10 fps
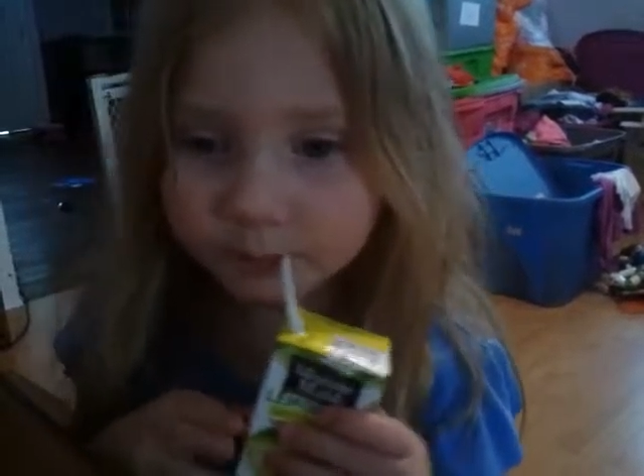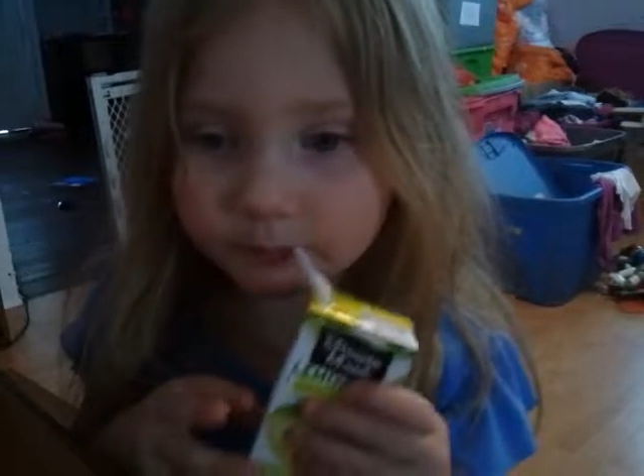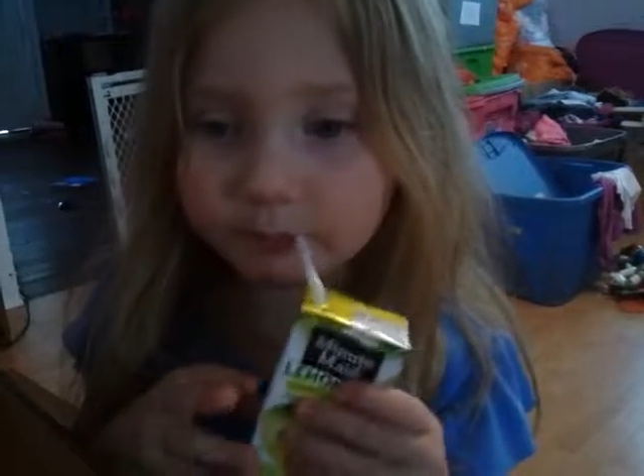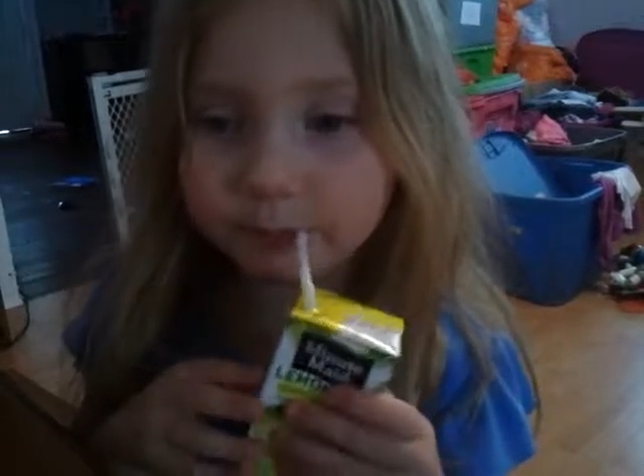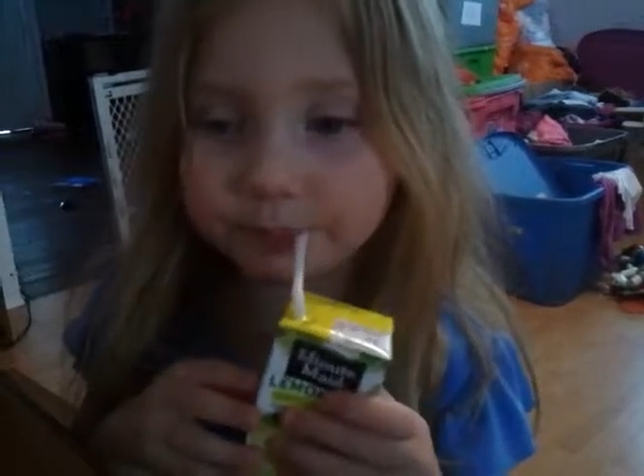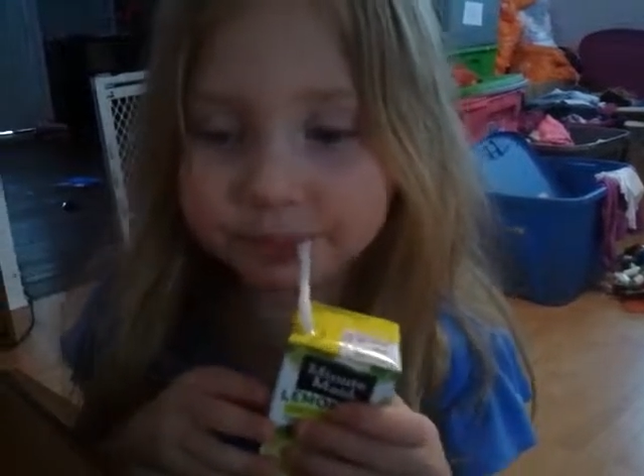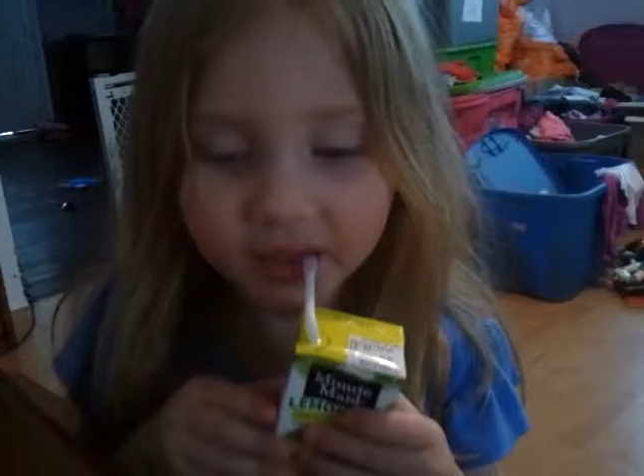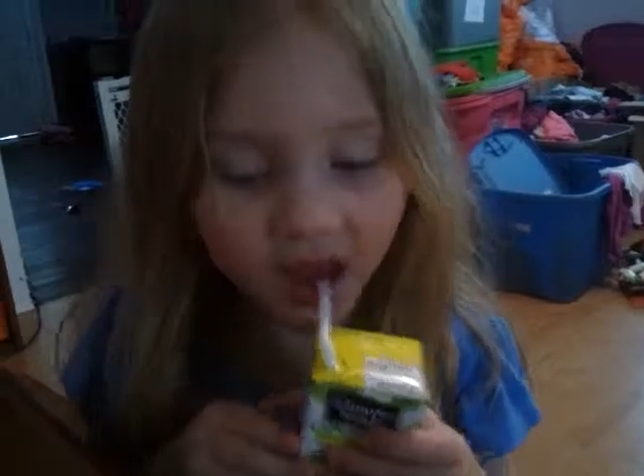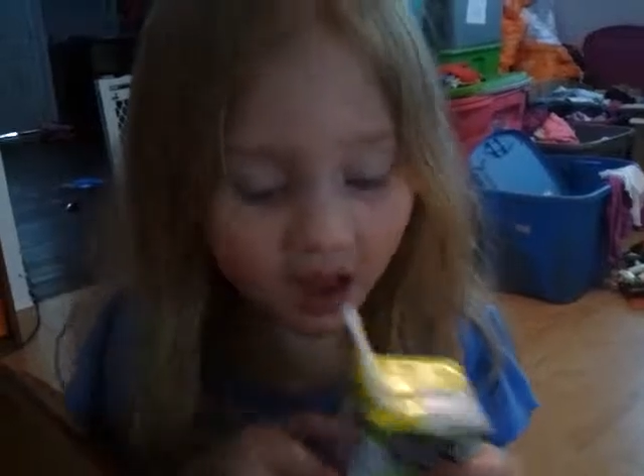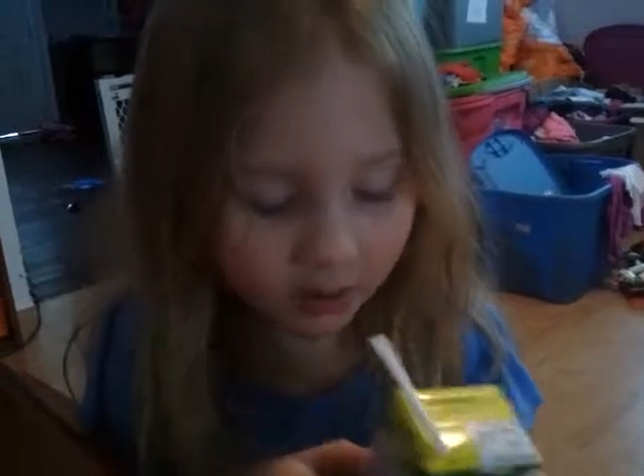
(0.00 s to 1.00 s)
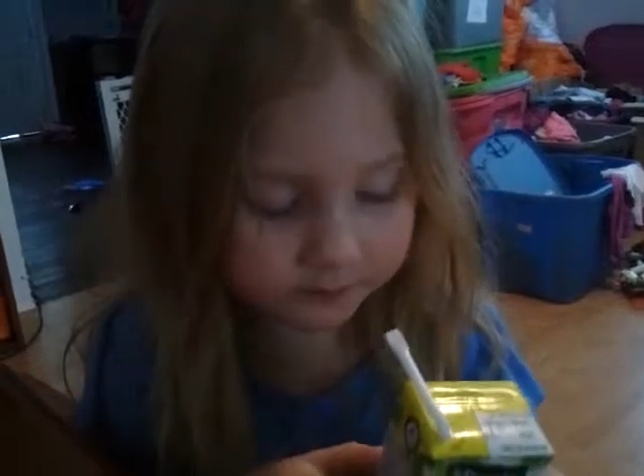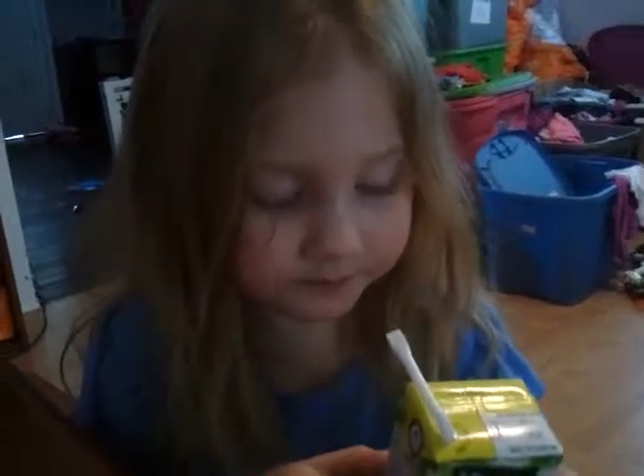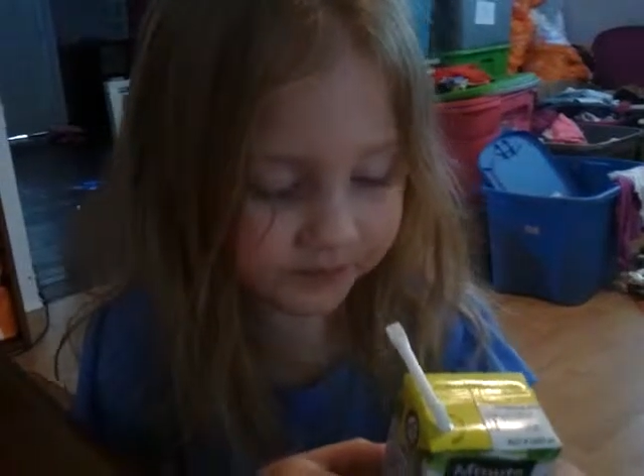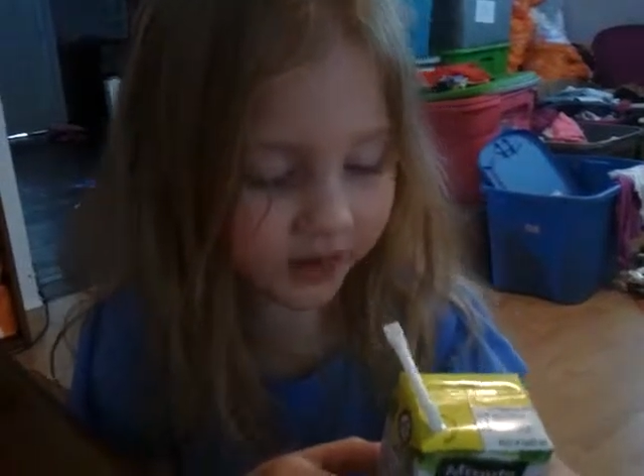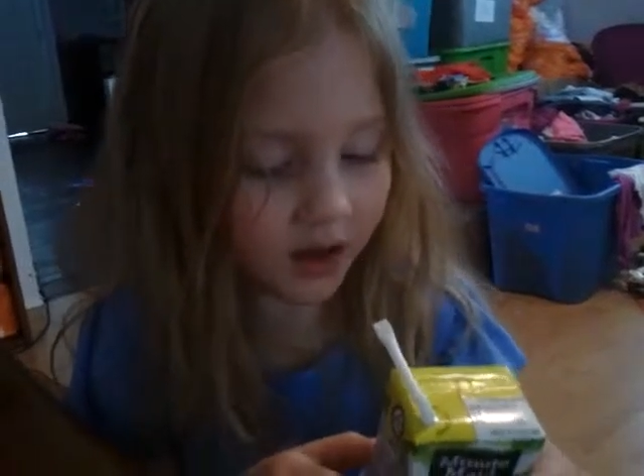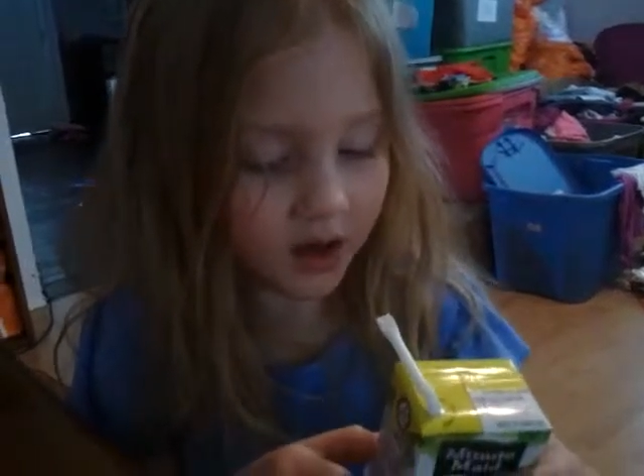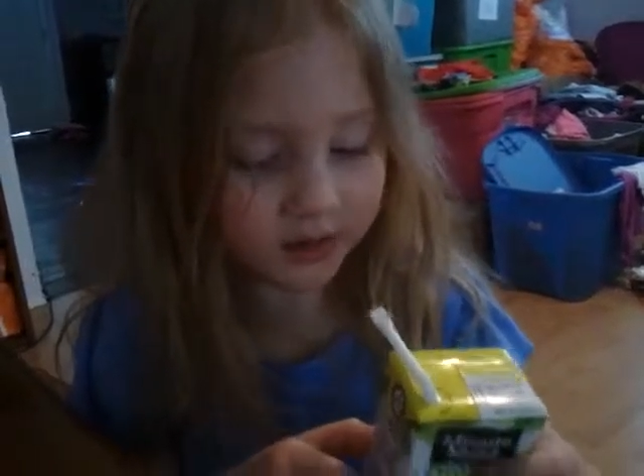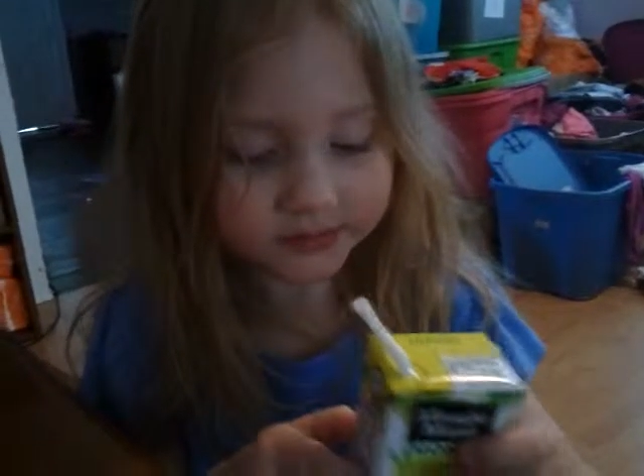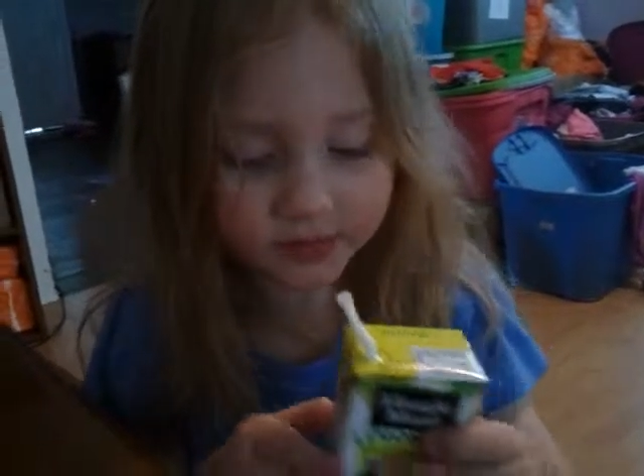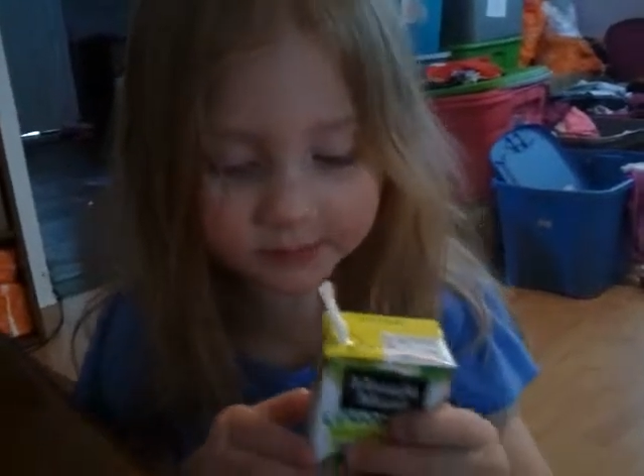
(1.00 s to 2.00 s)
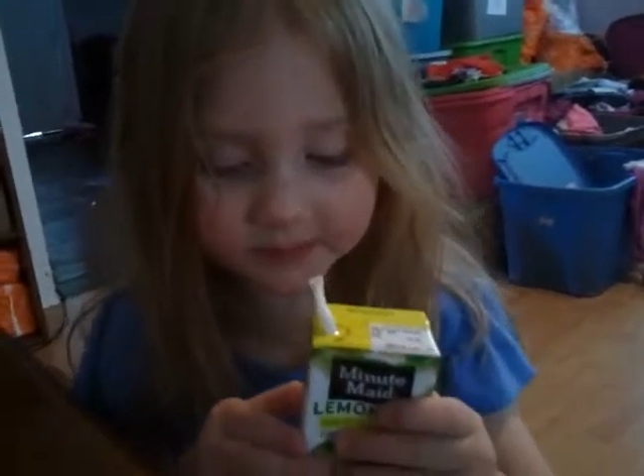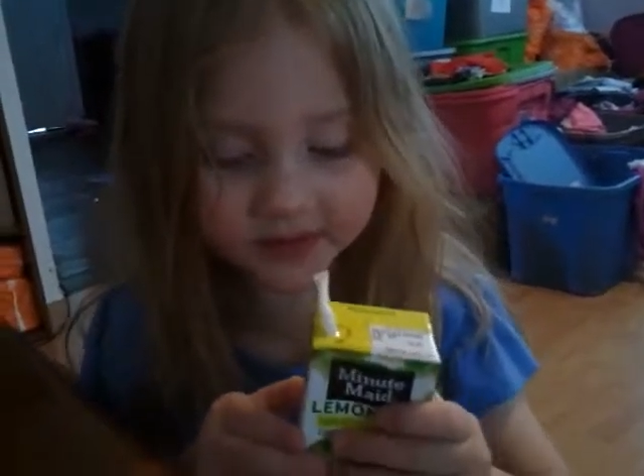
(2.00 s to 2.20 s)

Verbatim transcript: Hmm. Nope,